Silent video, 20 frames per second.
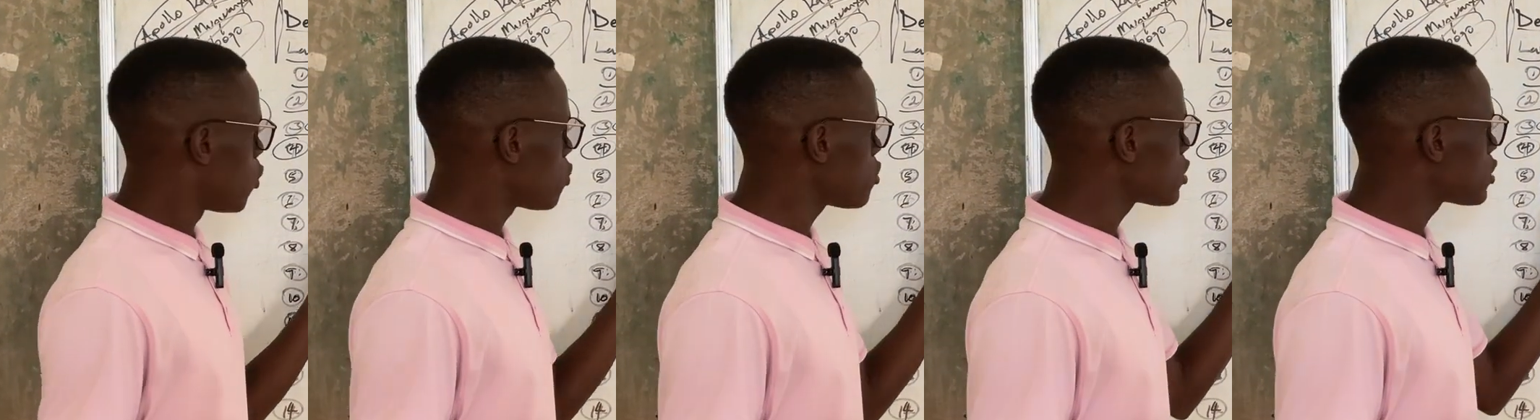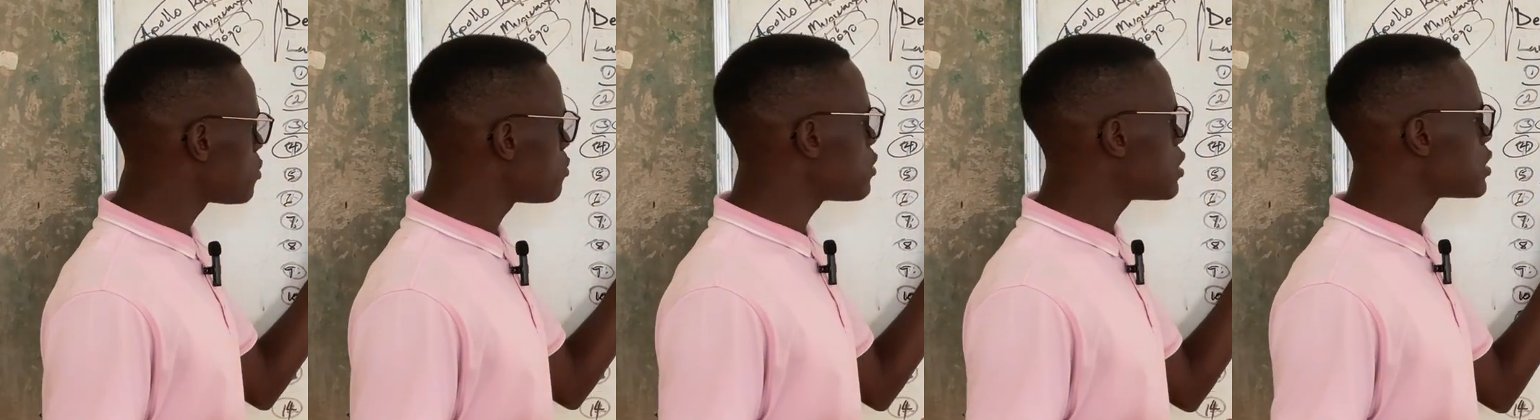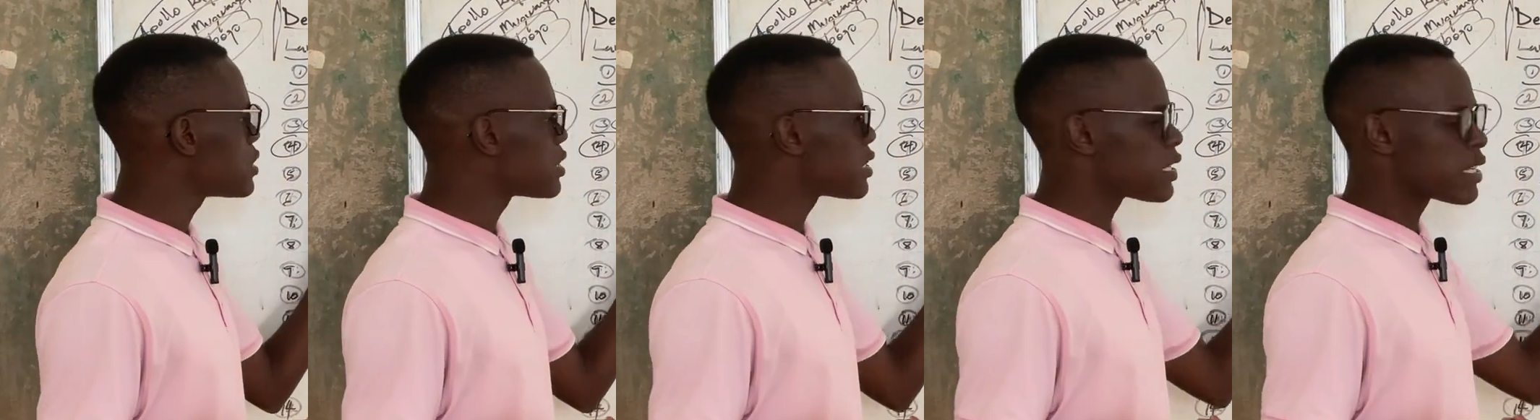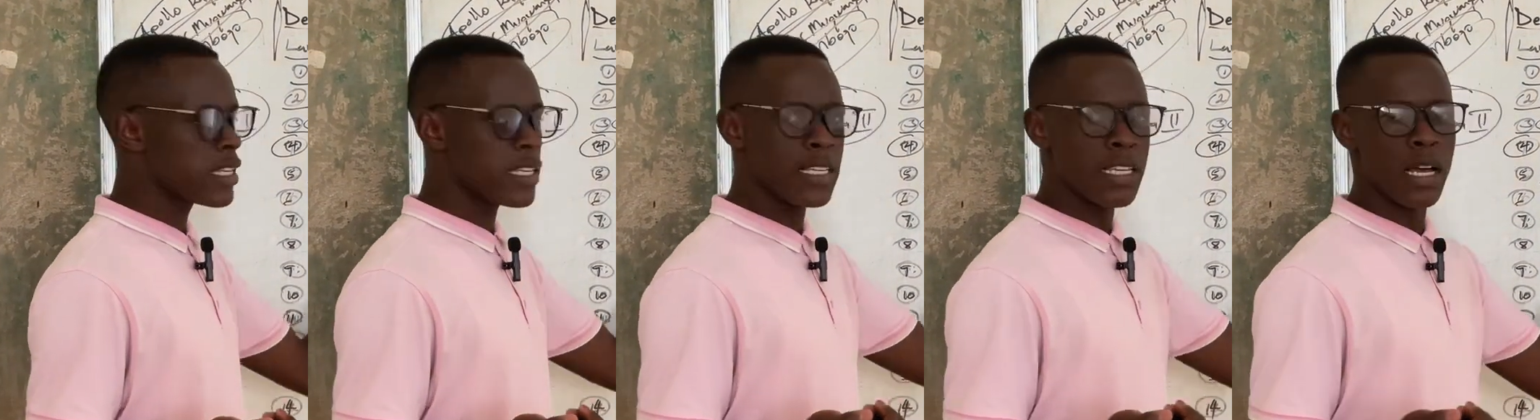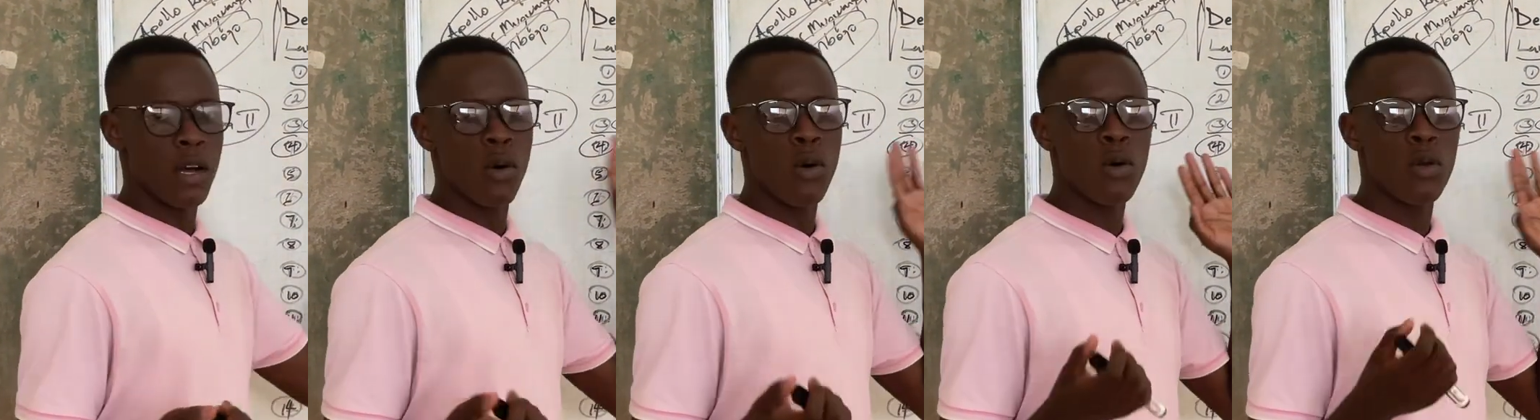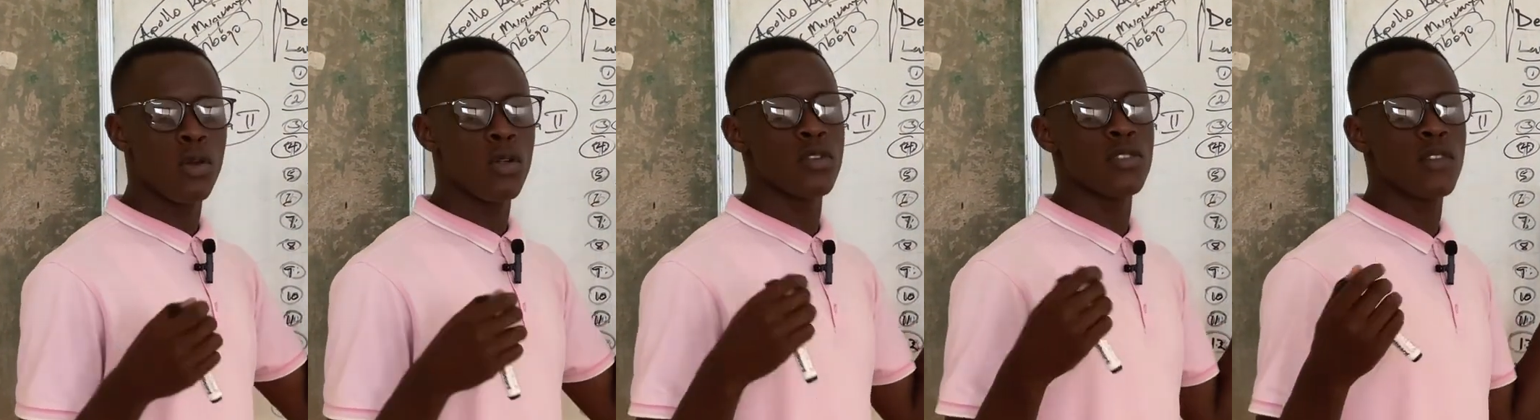which means here
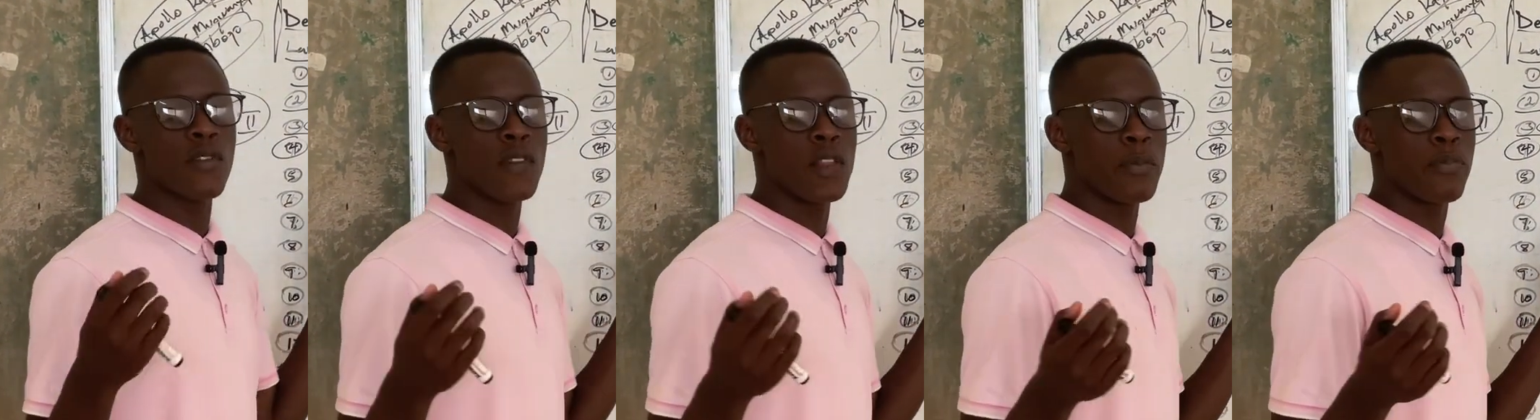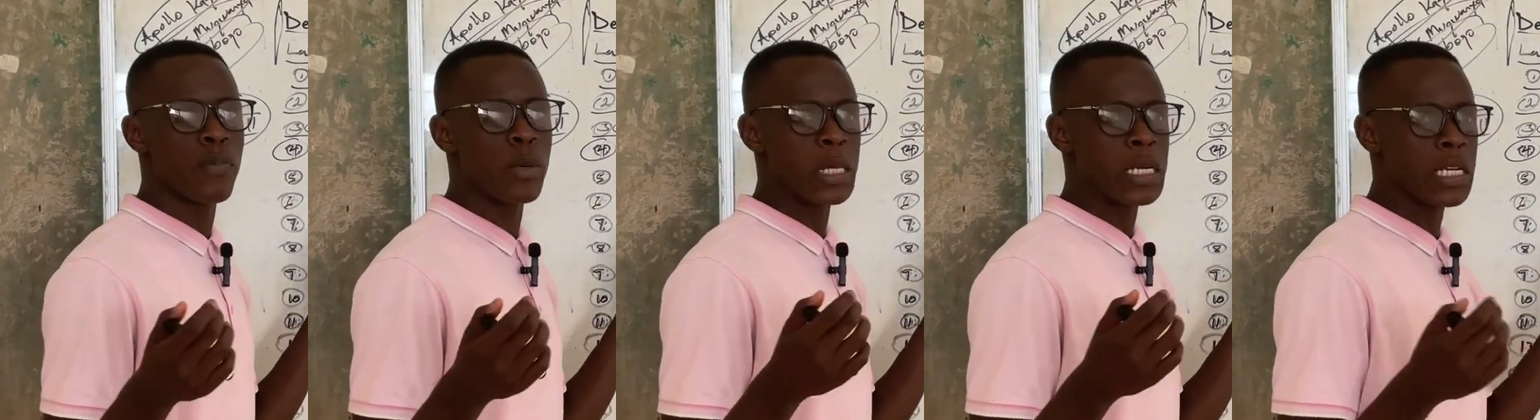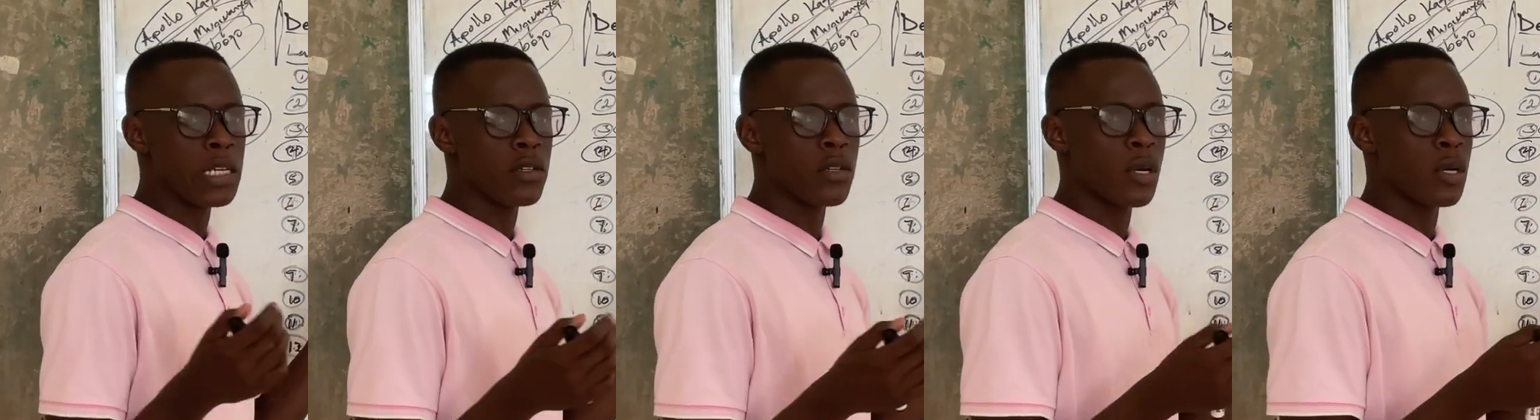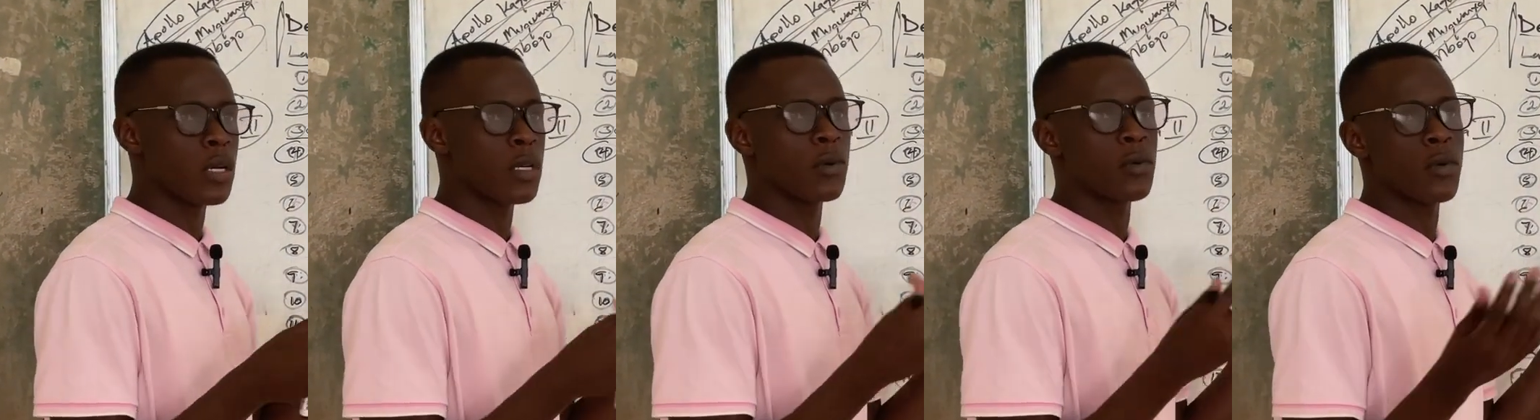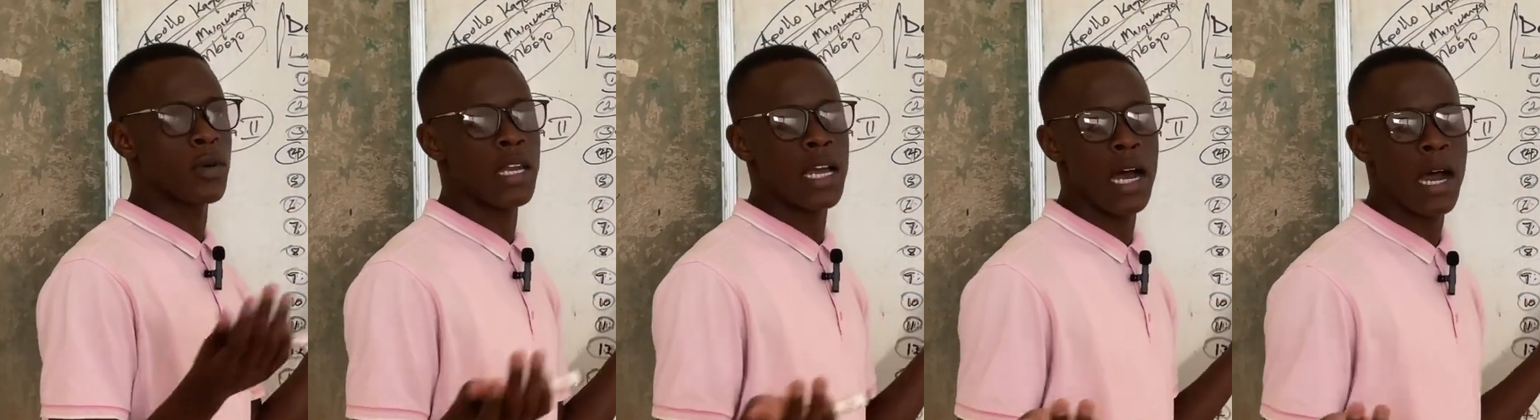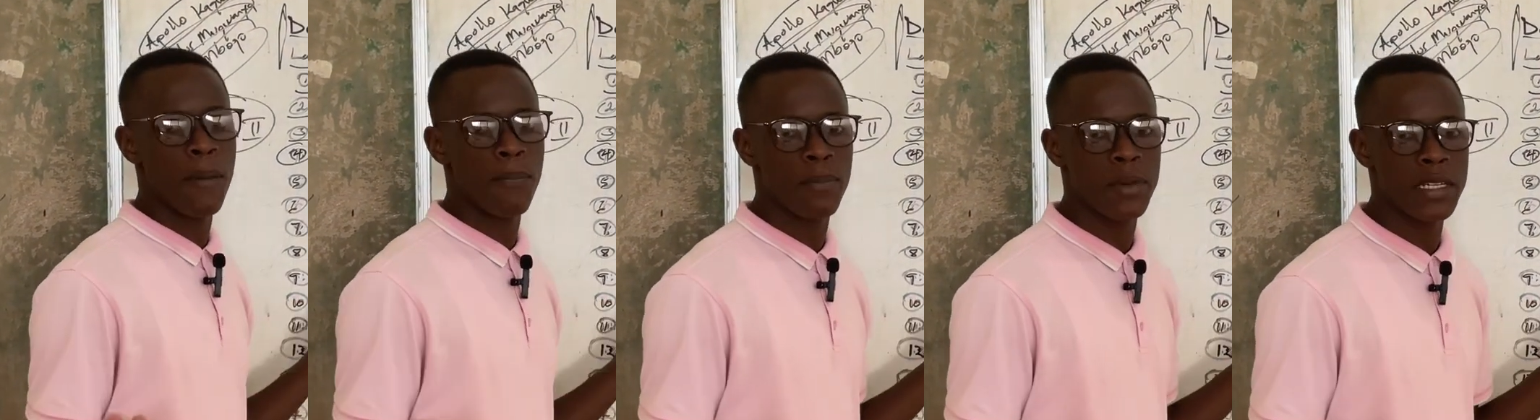all laws of the protectorate were
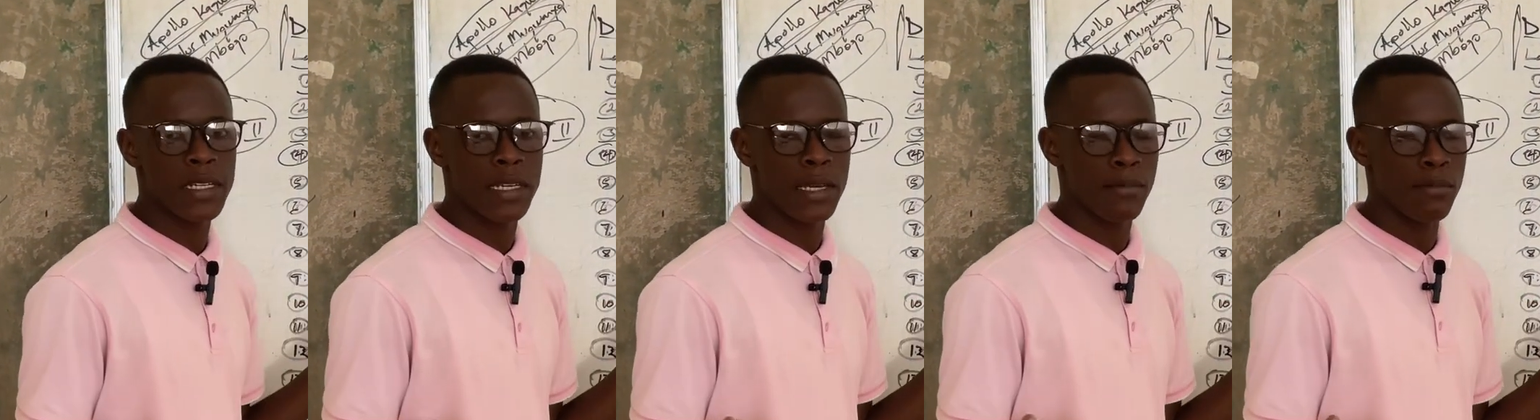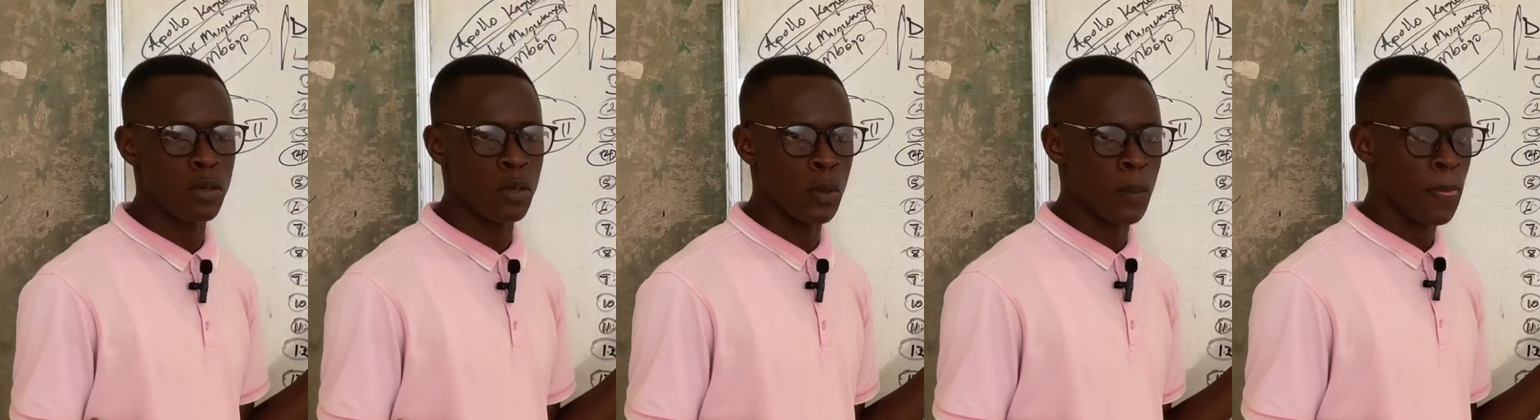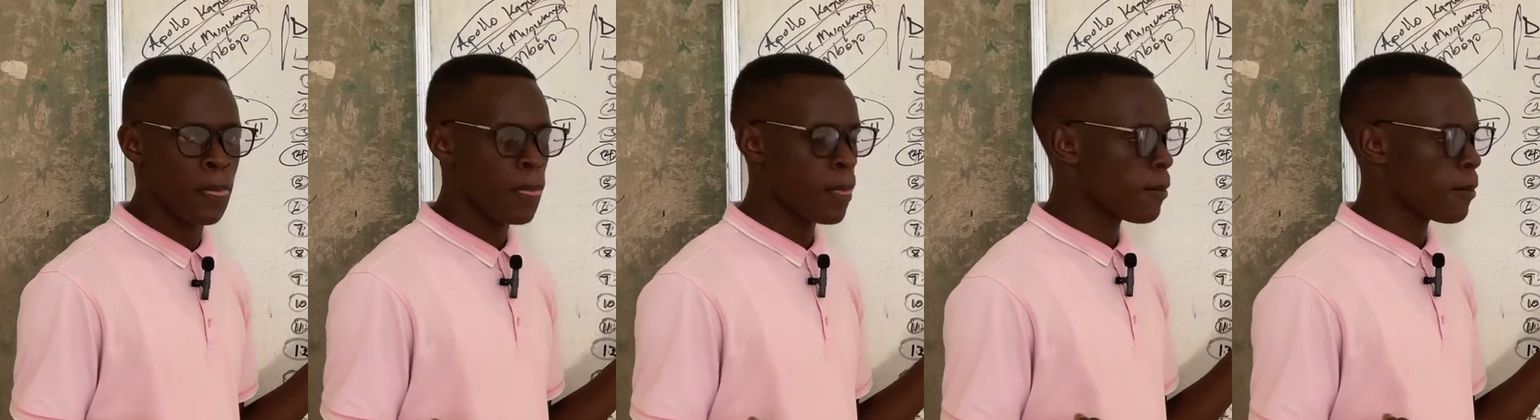applicable,